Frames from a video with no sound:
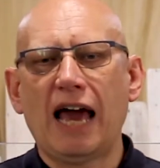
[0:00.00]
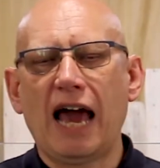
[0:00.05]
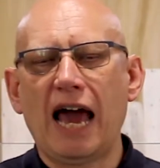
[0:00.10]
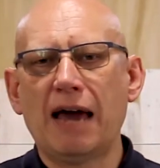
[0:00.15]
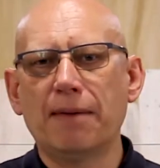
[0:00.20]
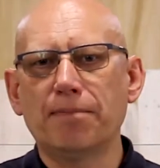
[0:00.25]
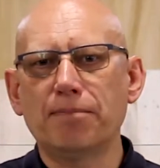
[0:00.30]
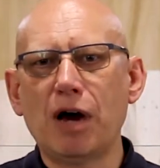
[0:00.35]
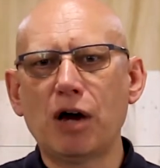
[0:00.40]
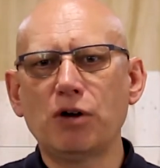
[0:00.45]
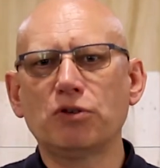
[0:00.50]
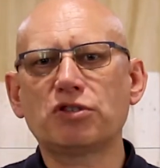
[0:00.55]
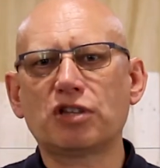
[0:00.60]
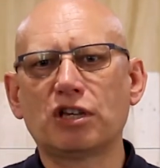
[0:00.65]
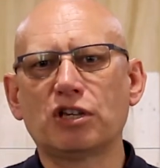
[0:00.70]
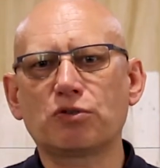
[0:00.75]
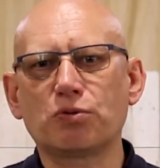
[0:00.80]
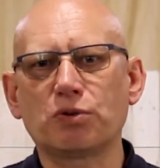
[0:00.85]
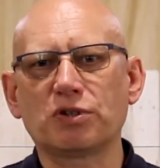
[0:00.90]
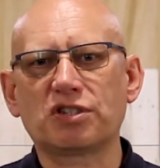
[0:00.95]
And
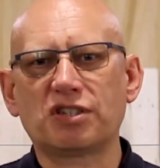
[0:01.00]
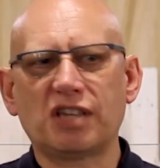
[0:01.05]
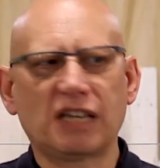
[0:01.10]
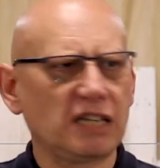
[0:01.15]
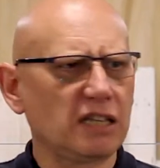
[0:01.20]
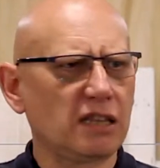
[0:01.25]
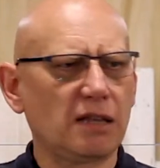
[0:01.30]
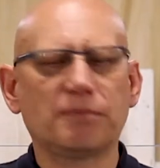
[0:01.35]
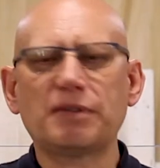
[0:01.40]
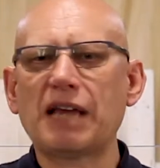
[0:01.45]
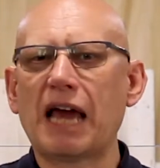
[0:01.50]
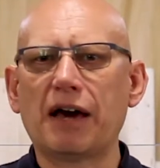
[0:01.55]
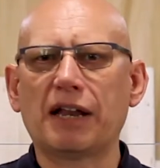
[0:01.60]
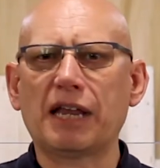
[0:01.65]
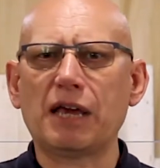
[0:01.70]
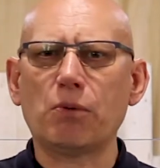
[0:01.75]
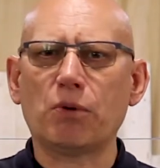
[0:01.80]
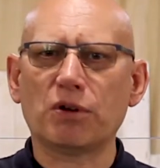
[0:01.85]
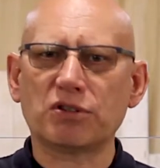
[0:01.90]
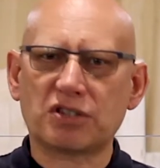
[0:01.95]
Moses was sitting them down.
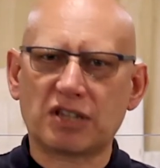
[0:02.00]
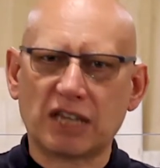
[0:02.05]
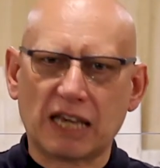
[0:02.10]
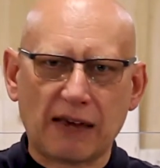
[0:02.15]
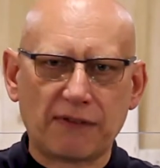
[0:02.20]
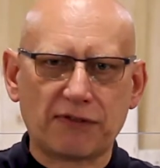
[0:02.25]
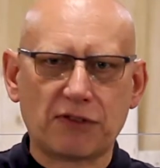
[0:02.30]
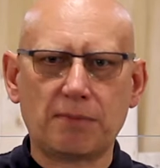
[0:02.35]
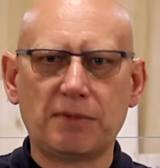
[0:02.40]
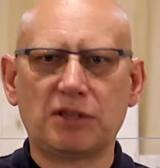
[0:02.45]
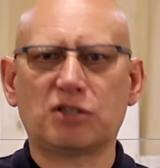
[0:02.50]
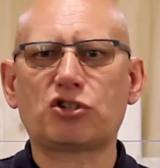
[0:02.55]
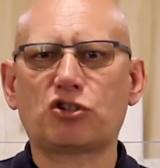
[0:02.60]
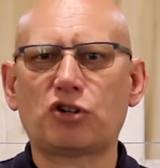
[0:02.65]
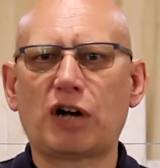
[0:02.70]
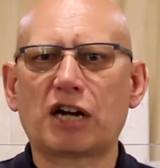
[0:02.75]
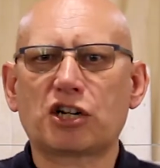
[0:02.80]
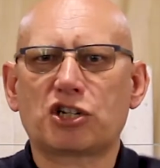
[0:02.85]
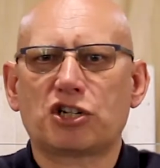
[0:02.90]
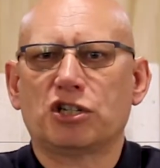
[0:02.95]
He wants to give them
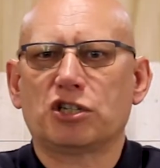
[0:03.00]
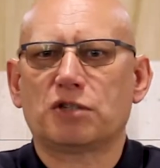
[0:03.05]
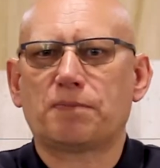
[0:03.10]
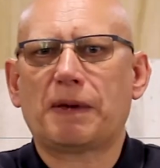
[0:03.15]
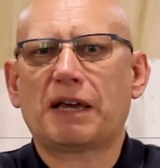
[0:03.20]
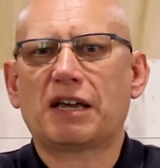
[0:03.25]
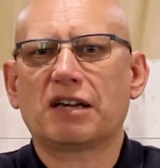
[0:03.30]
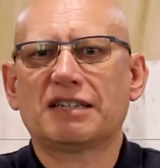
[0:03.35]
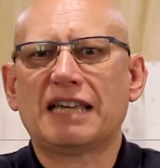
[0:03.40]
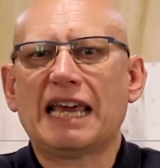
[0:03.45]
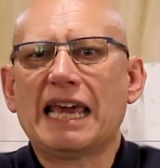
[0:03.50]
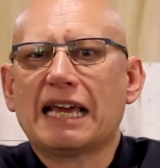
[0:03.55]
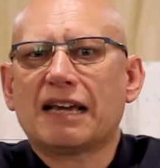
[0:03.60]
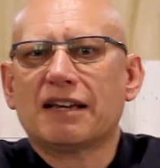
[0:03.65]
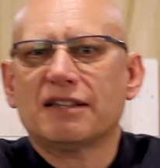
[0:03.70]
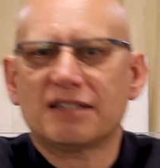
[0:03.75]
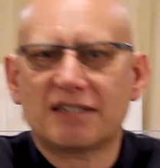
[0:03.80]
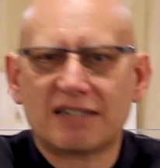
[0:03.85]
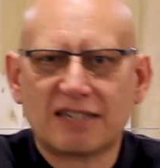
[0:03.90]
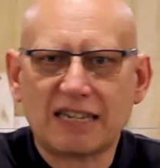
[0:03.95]
instructions because he
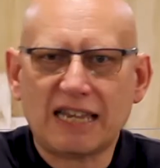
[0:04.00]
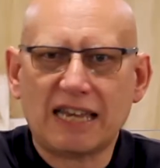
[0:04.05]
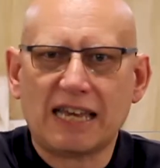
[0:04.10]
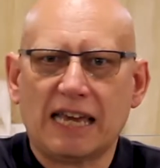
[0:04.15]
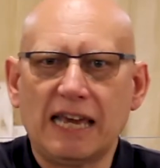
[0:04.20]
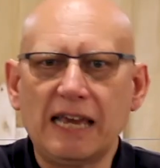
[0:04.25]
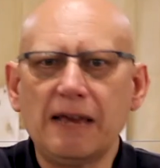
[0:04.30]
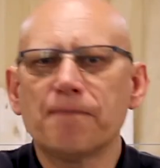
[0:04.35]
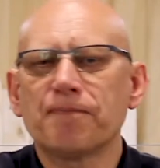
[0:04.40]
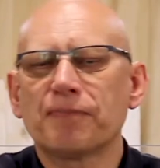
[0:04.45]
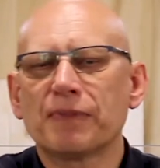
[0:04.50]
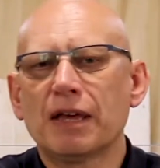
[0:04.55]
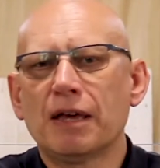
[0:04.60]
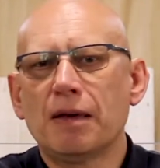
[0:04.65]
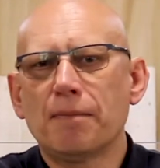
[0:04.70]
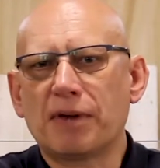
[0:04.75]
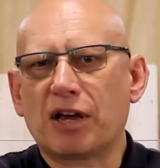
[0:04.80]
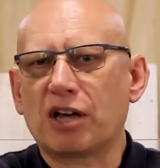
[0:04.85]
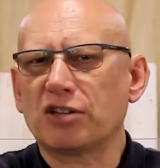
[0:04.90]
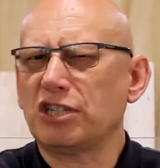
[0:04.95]
can see,
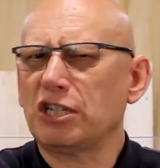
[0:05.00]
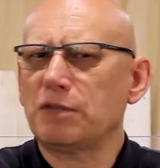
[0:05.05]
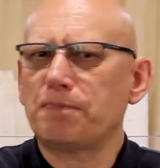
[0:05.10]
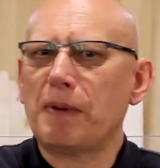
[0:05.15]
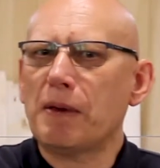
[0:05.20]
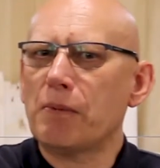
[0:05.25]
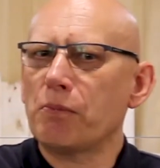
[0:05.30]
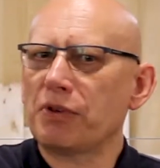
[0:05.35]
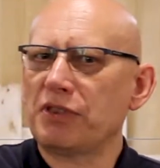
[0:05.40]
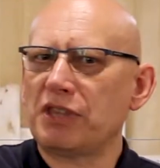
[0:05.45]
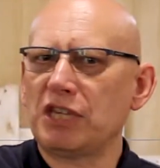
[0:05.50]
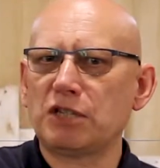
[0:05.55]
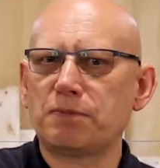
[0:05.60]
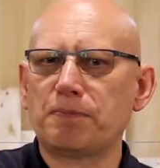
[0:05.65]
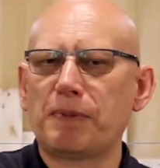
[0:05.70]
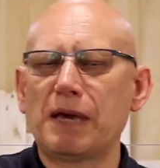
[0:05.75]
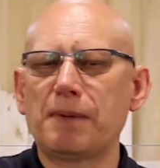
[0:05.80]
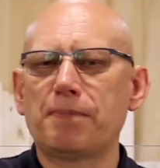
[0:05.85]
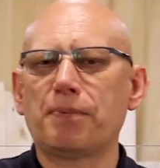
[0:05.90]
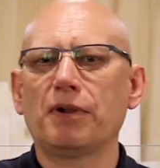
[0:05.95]
because he's been with these
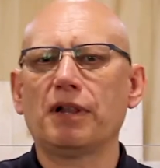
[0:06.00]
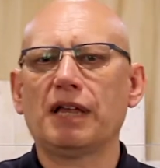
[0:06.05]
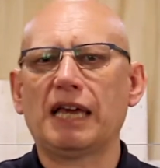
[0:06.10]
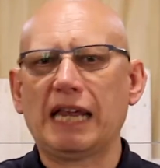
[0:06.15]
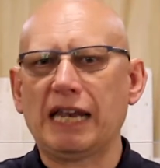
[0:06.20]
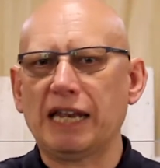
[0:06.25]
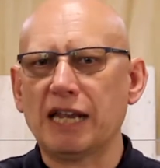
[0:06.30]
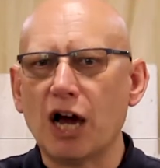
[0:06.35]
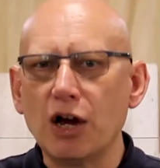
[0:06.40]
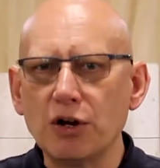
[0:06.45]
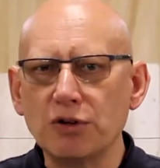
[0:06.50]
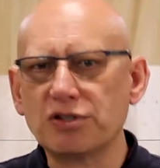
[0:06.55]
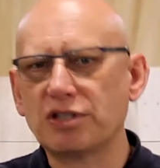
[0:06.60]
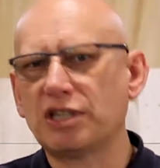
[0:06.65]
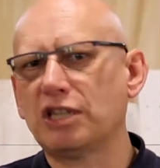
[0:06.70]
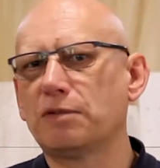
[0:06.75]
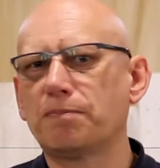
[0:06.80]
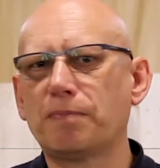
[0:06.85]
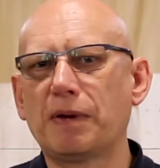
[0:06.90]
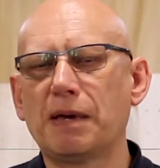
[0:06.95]
people, he knows
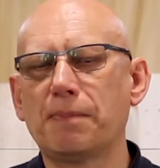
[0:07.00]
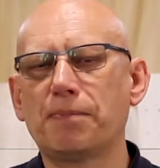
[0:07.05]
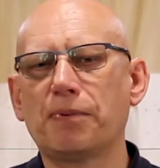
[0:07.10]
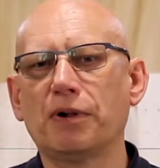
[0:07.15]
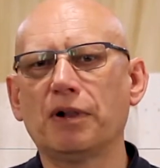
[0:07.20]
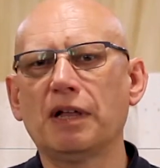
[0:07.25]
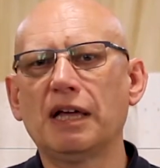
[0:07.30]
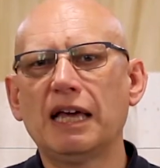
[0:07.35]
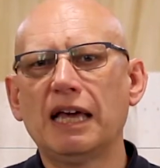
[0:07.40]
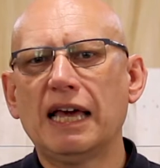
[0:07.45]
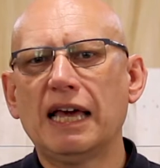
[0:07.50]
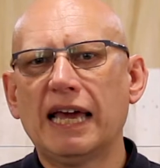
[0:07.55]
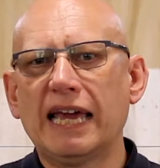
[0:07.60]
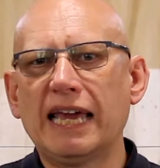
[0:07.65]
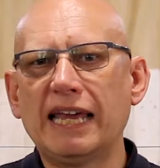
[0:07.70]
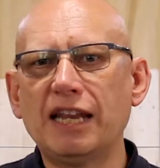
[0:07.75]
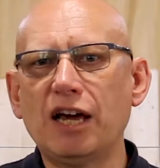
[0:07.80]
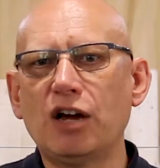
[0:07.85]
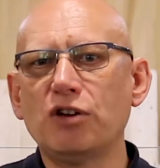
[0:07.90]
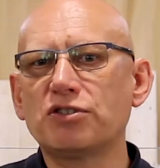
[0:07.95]
these people,
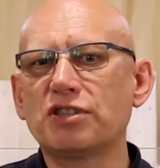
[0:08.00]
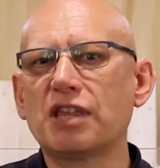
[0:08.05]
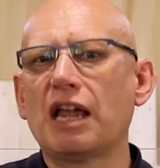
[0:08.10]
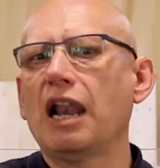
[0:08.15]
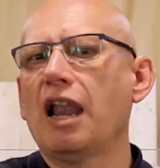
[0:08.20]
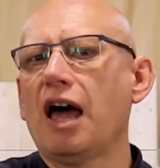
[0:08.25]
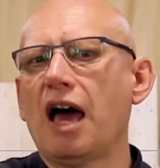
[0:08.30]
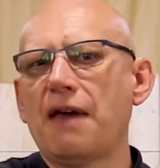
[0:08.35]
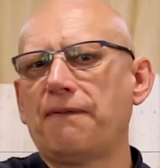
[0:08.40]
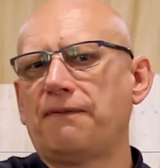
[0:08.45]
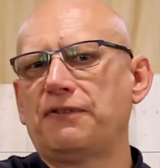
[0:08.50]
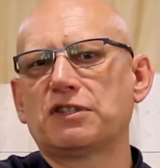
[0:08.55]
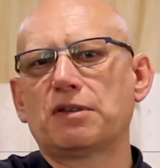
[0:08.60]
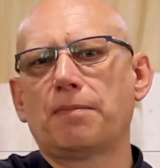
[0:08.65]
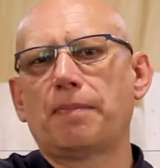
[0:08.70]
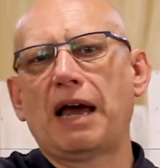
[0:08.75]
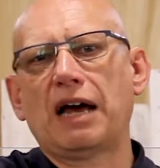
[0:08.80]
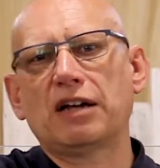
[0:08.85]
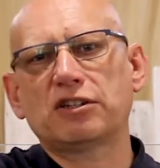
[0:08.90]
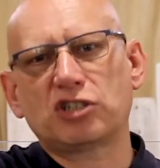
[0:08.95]
he knows that life is
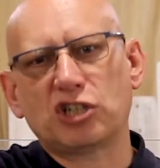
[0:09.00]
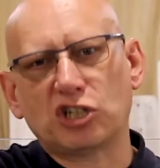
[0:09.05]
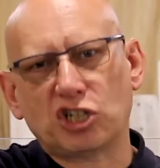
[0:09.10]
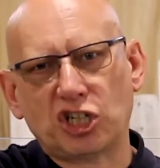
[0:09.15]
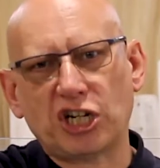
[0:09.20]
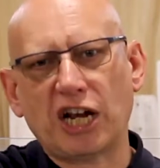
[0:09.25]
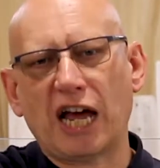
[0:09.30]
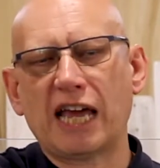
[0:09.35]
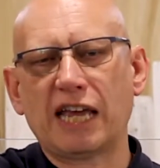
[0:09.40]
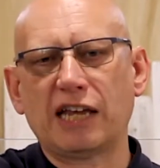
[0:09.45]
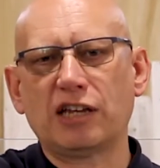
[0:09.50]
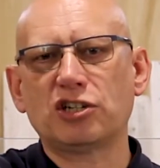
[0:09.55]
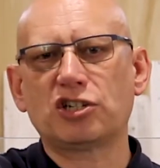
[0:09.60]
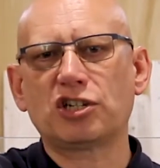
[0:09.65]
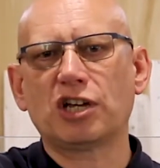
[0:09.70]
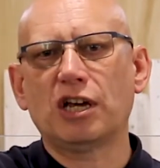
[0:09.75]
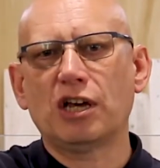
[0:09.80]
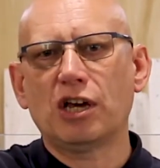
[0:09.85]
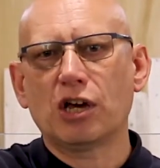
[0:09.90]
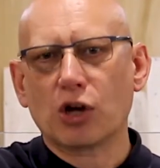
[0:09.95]
about to
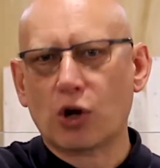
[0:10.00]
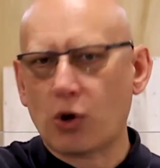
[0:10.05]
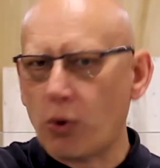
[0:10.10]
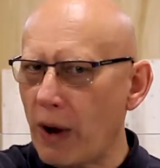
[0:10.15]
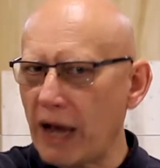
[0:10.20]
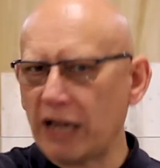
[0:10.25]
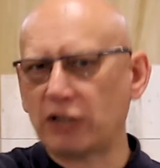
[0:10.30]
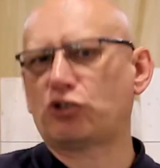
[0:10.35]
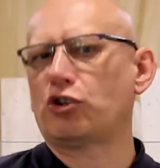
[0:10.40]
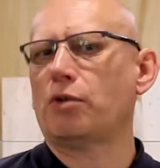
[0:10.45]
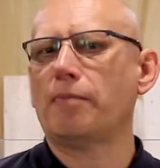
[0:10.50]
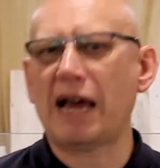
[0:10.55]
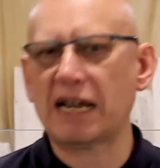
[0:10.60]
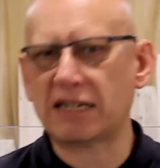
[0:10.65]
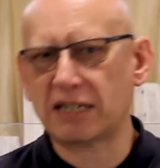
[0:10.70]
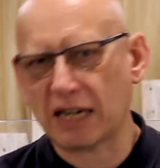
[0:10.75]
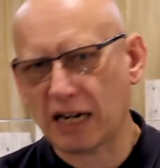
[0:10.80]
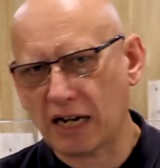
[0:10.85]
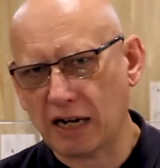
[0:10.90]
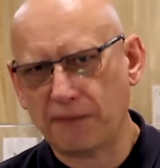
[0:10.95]
change quite
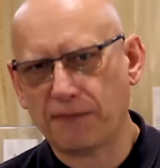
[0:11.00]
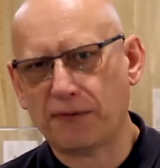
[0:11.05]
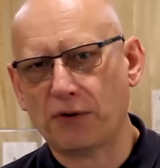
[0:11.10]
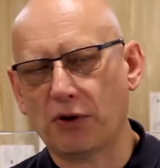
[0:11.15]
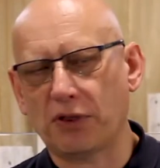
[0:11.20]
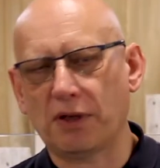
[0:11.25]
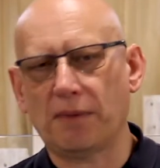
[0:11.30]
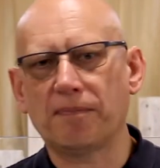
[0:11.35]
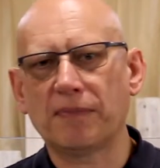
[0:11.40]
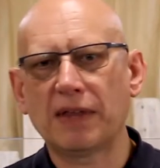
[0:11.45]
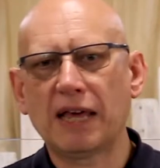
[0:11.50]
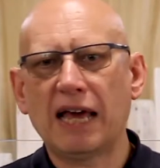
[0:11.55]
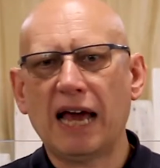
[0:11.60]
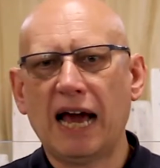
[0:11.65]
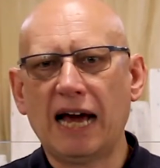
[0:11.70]
dramatically for them.